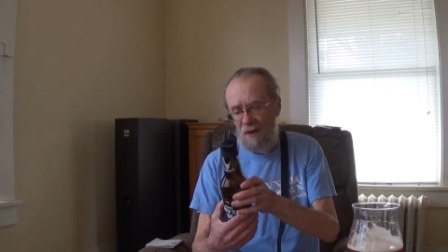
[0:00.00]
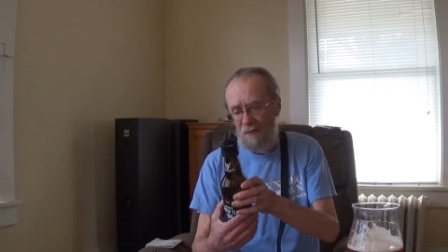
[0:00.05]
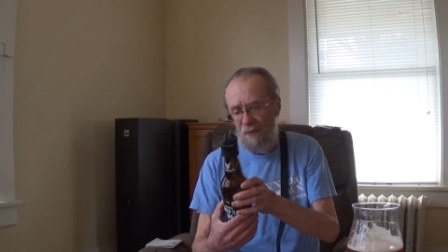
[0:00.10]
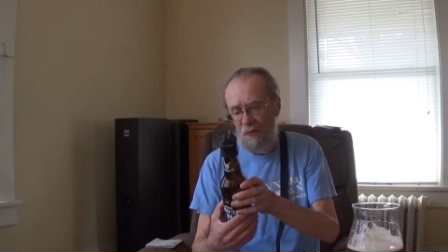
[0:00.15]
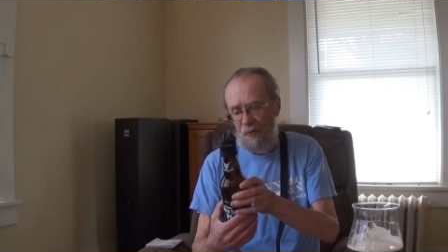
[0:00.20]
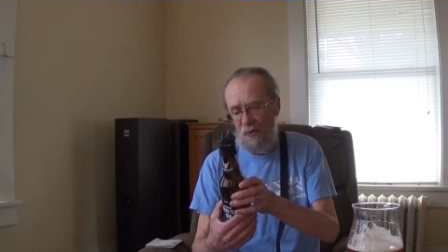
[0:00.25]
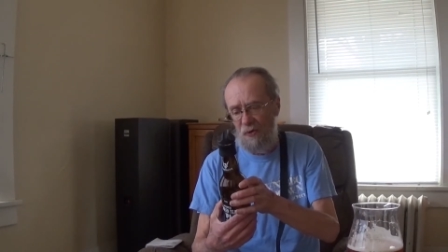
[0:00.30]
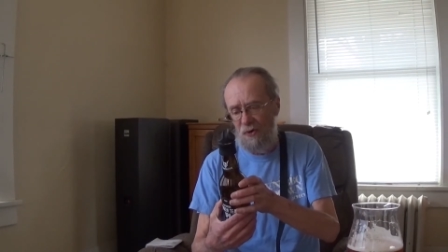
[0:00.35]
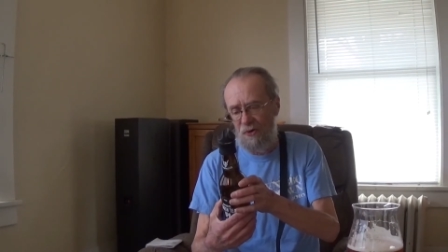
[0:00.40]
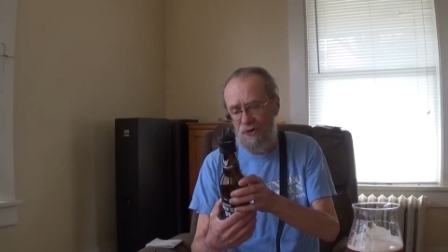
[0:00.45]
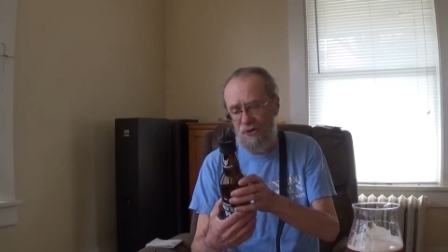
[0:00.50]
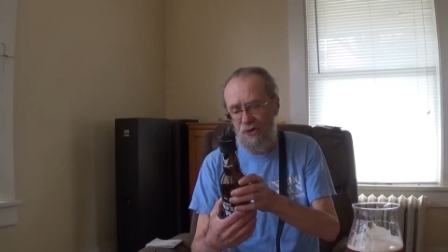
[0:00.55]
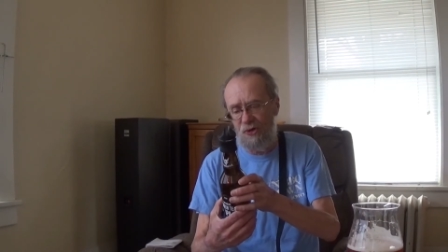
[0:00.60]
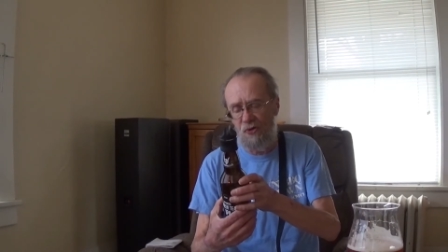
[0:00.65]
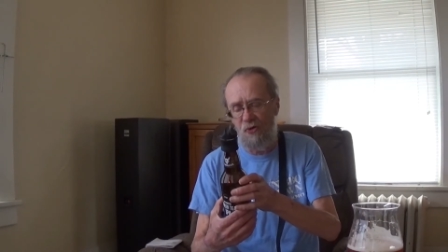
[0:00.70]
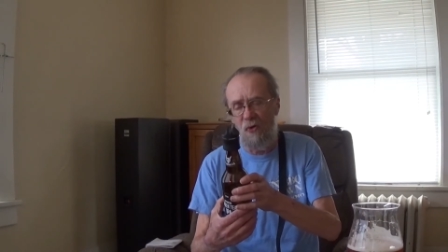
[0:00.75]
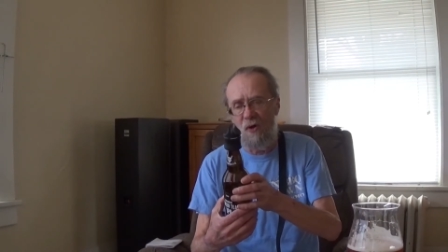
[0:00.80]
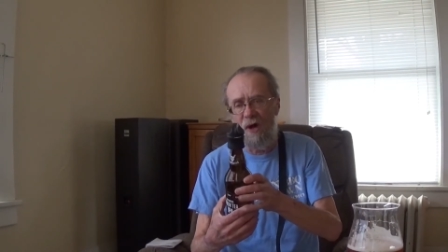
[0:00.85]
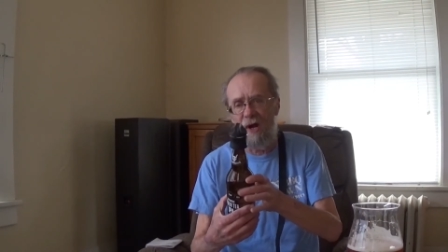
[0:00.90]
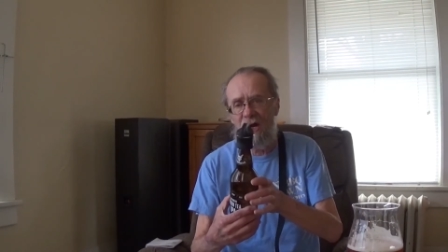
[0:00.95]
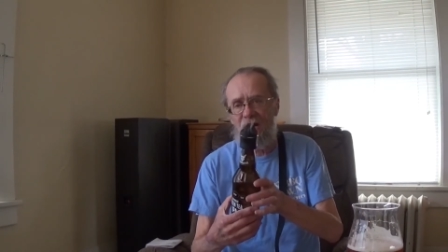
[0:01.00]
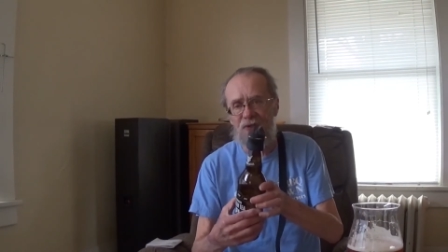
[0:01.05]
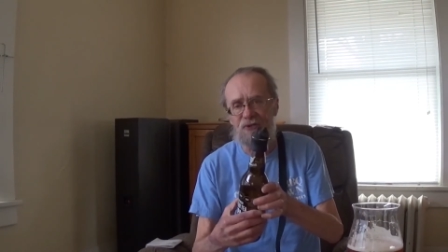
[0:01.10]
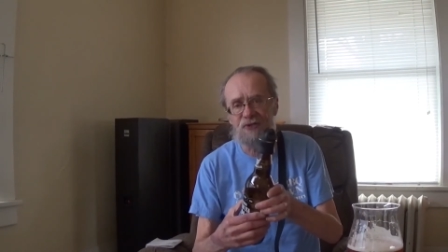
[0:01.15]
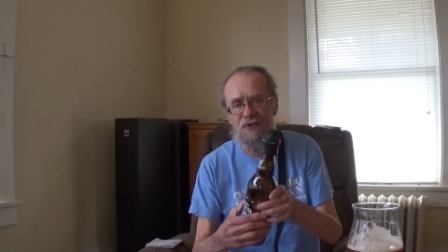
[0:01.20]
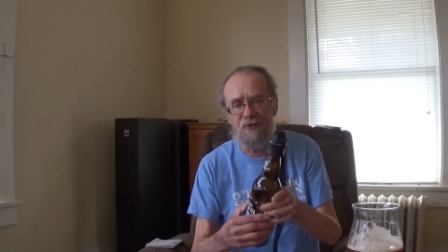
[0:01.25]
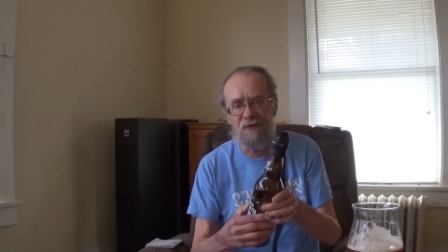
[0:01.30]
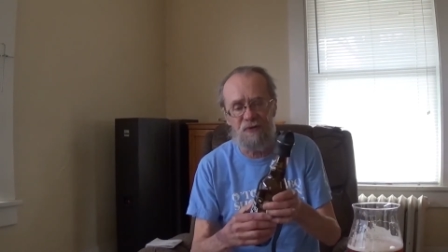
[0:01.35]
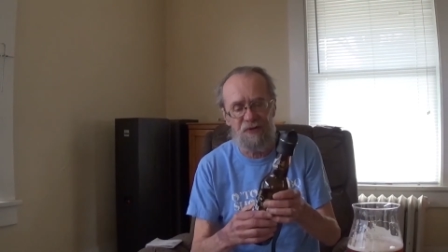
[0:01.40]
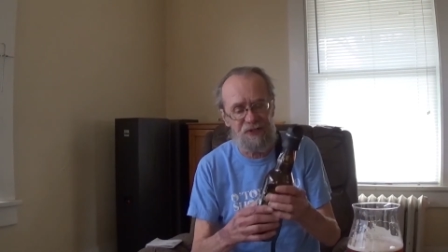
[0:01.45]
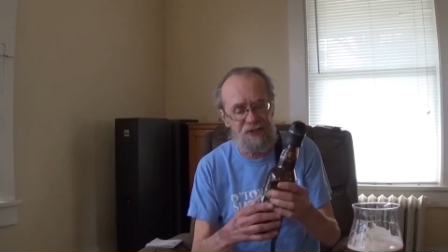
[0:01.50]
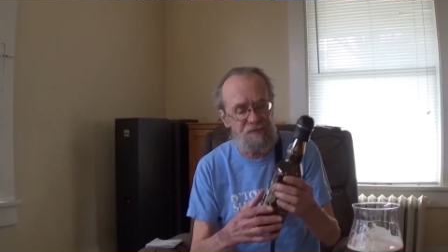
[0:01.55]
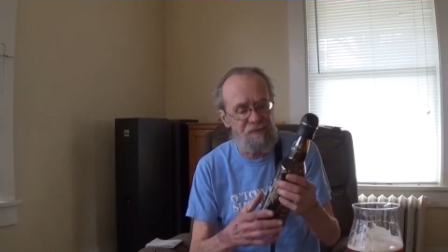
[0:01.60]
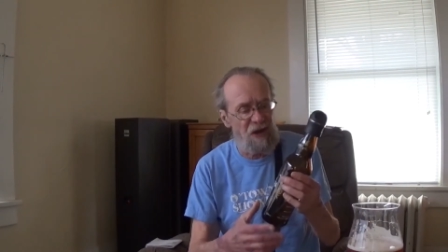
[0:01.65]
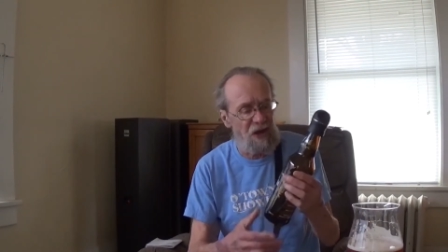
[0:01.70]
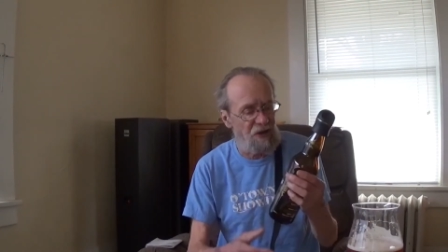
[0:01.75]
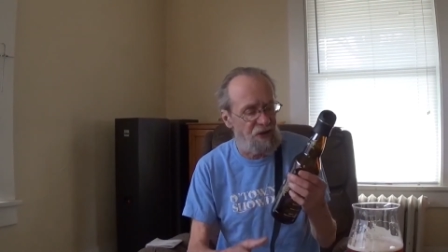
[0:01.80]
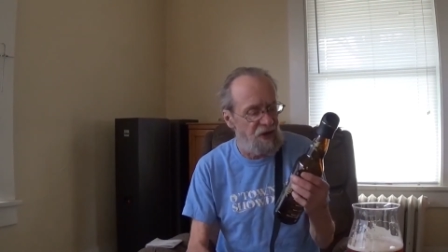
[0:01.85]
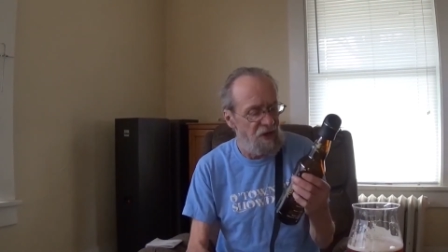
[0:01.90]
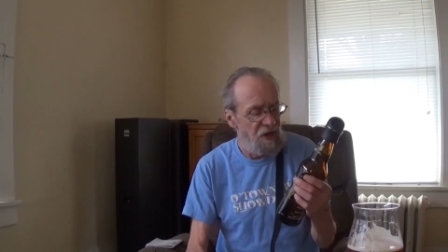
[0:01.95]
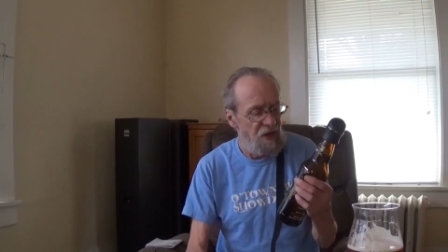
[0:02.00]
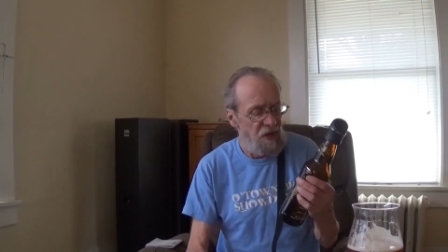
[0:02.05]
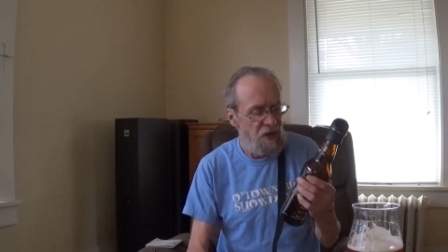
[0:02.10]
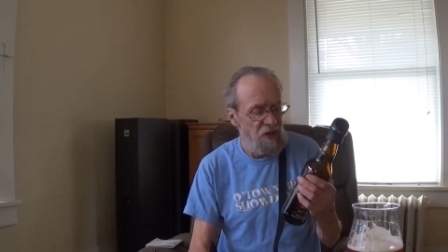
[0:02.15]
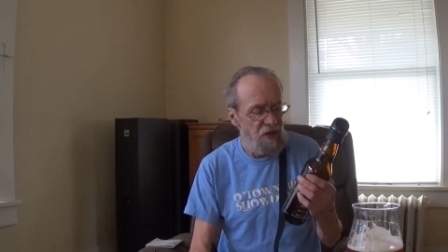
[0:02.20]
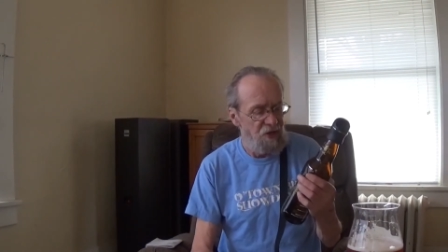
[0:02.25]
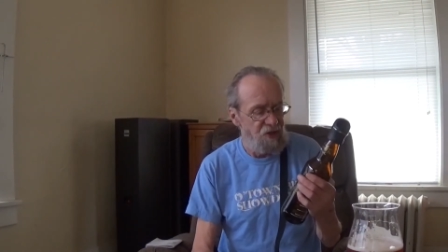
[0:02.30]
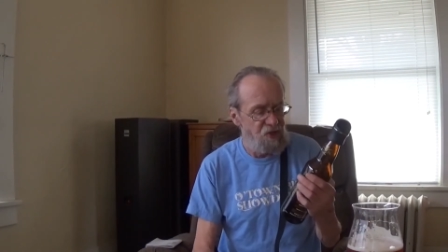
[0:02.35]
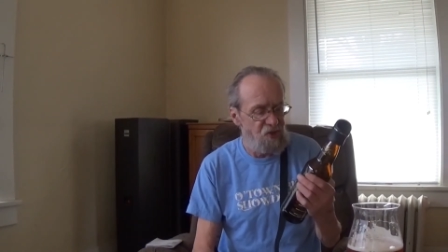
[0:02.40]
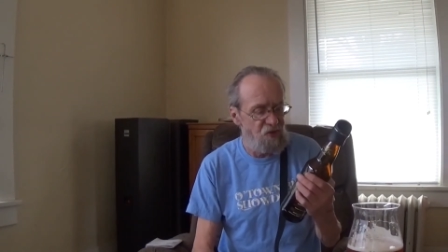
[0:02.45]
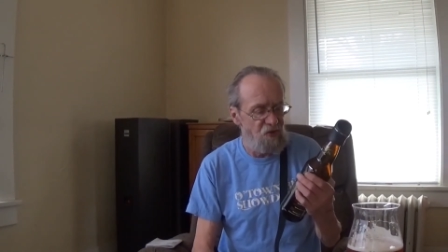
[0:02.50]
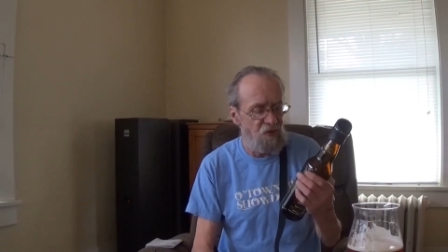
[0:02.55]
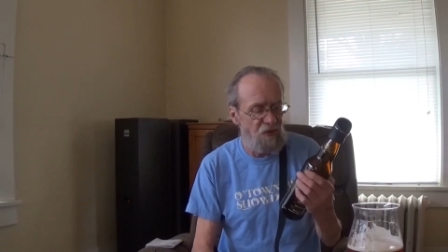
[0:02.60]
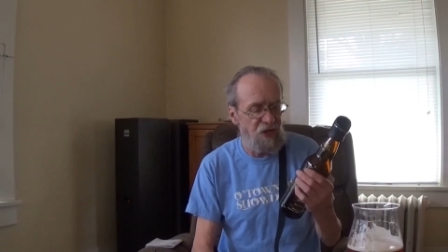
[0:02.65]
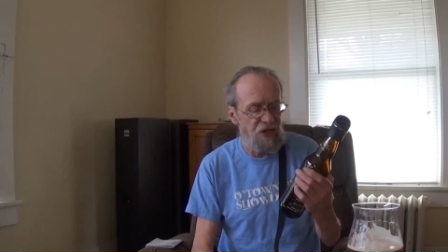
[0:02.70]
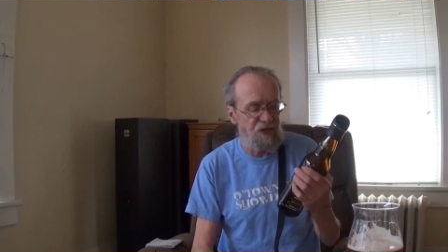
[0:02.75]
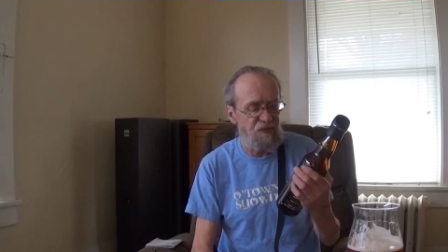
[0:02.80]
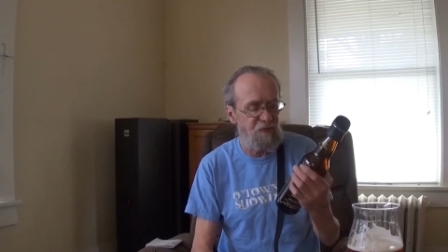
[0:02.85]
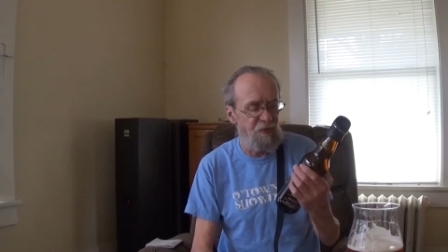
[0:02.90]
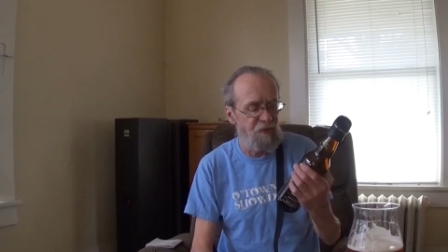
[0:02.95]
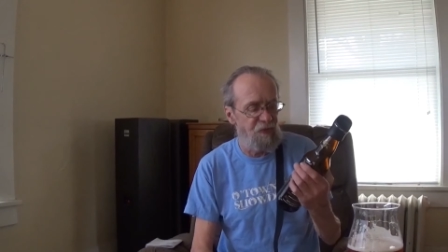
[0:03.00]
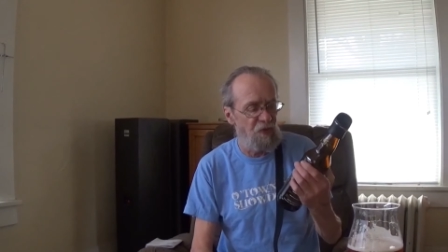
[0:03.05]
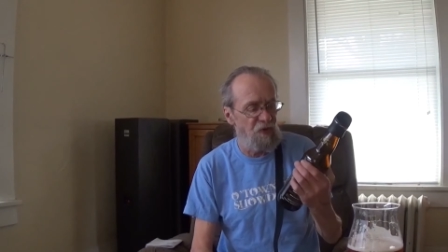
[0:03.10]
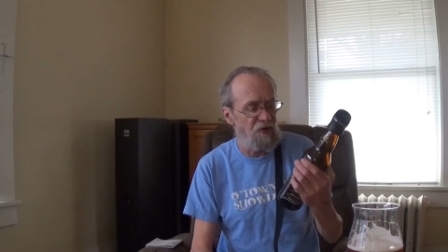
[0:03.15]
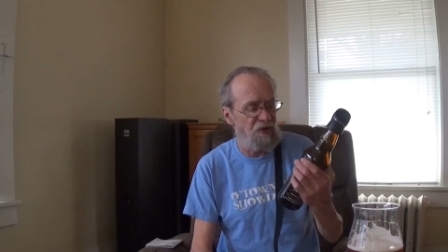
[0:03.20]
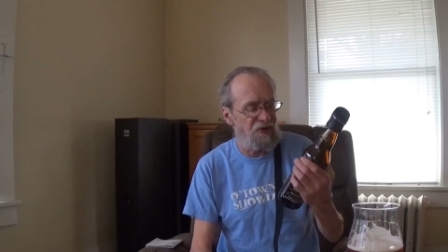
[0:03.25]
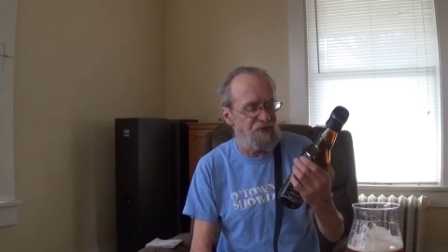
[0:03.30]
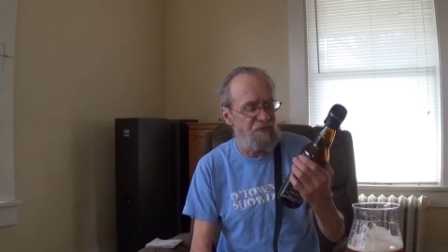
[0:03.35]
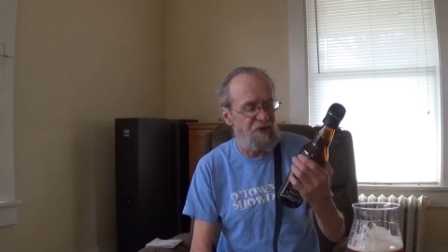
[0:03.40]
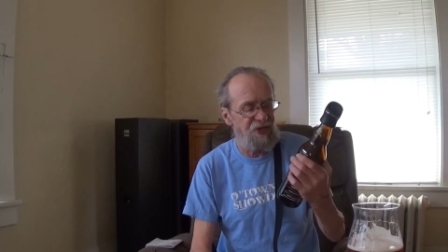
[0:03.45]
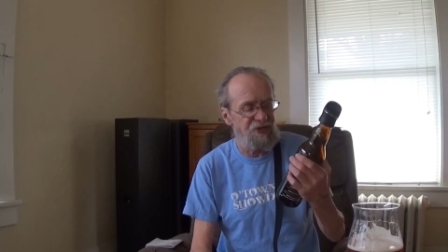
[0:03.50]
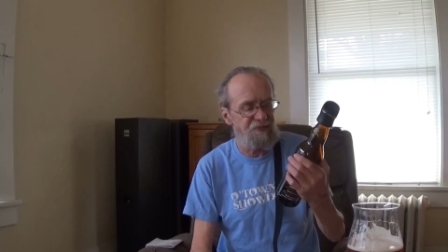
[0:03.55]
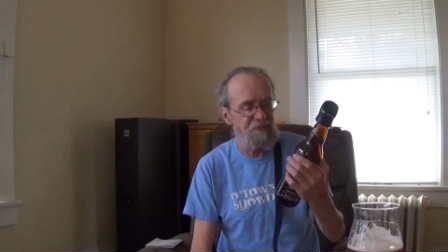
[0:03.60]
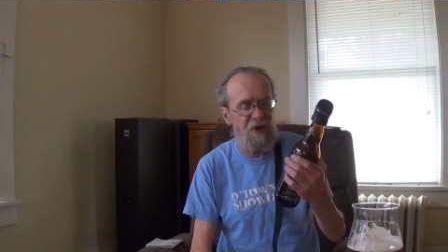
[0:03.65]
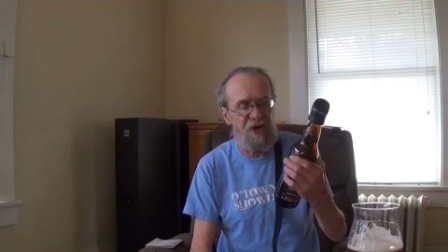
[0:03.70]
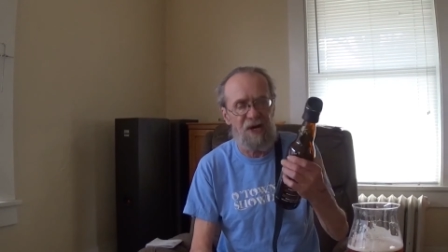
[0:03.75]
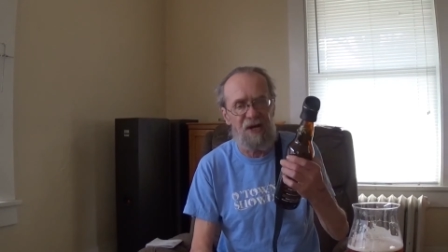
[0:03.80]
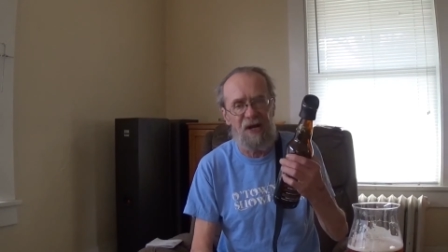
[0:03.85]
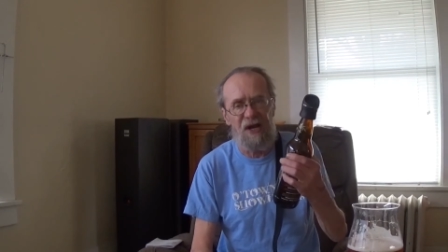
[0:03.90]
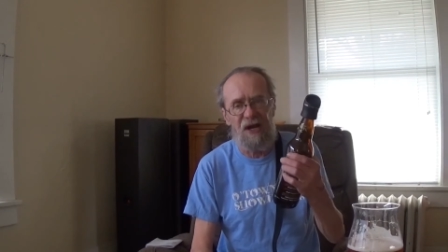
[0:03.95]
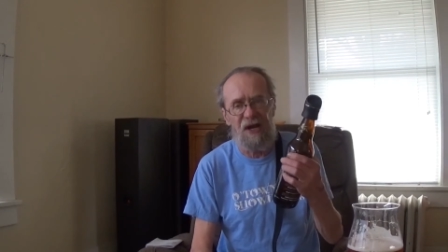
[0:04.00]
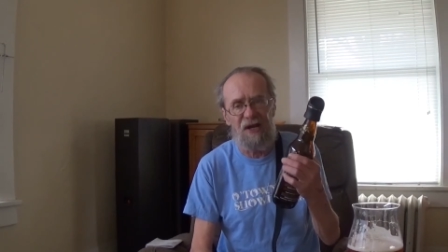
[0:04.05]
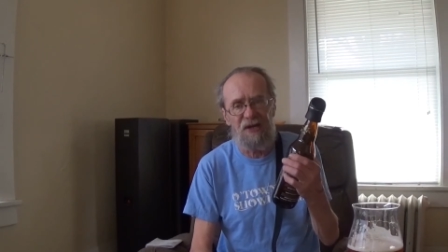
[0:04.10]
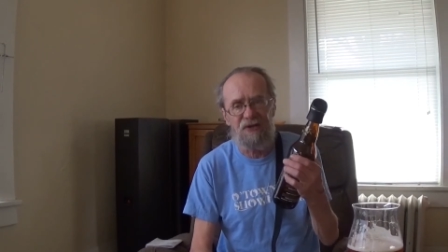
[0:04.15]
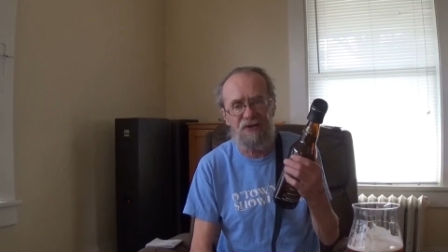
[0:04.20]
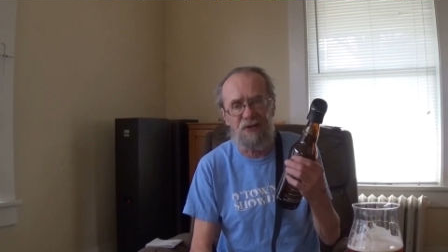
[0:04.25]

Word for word: 4-2 on it, so it's about two weeks before its best by date.